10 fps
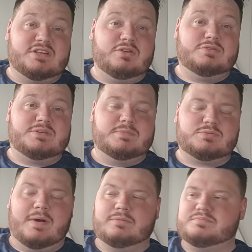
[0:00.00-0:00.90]
to lose him
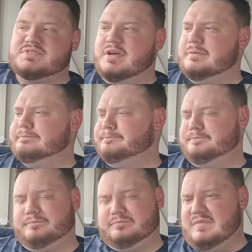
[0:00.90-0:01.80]
as well.
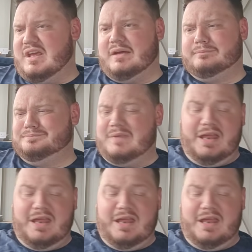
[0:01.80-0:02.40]
So, yeah.